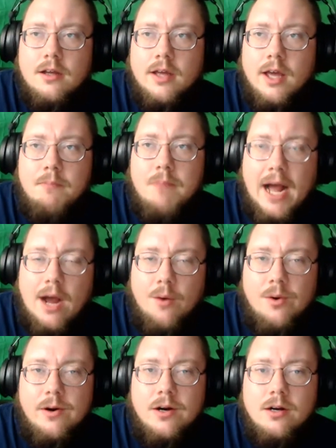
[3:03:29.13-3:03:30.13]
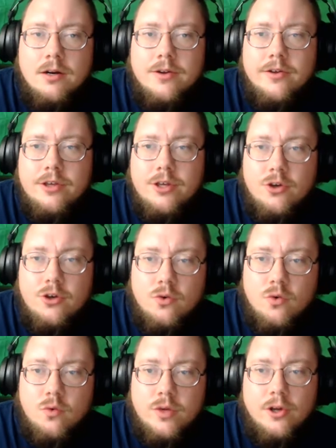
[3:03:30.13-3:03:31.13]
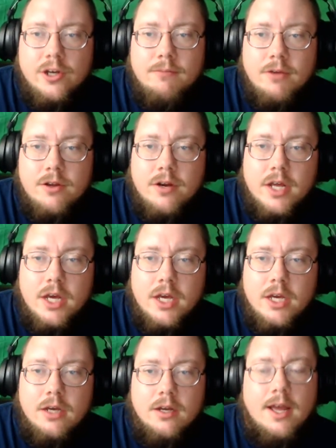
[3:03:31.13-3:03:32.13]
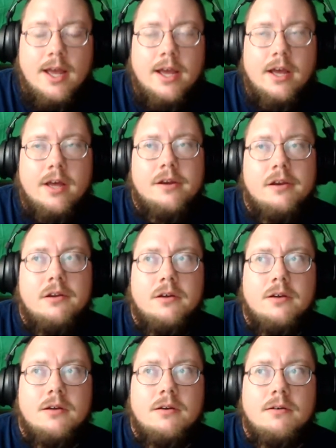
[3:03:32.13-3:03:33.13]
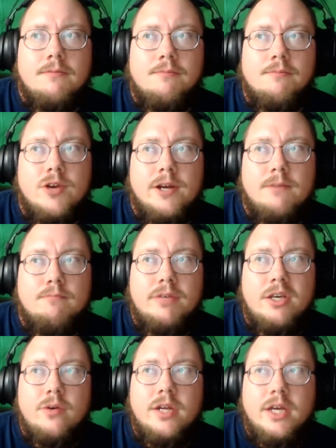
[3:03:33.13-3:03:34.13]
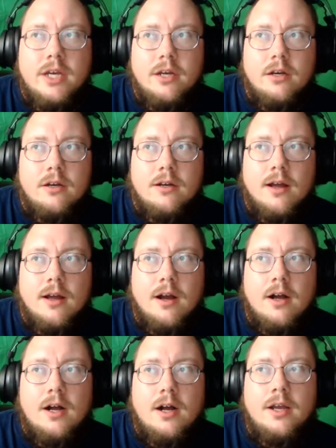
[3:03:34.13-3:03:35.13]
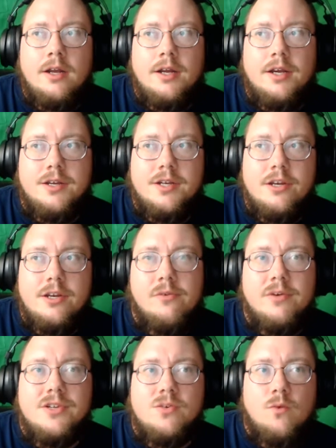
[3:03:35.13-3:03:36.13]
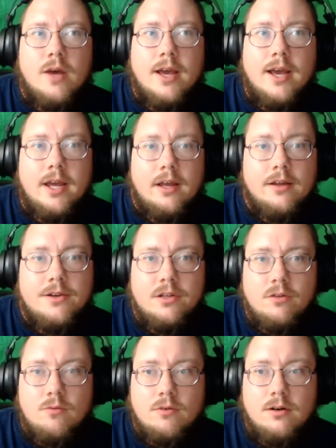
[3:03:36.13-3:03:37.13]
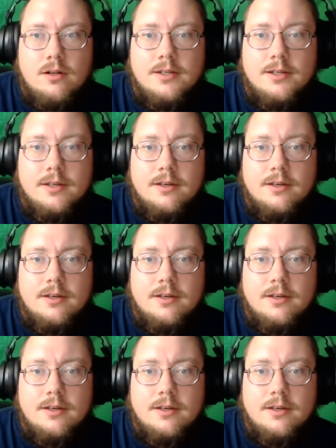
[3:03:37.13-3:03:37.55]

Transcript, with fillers: empower you, your community, and bring beauty in a continuous way to the world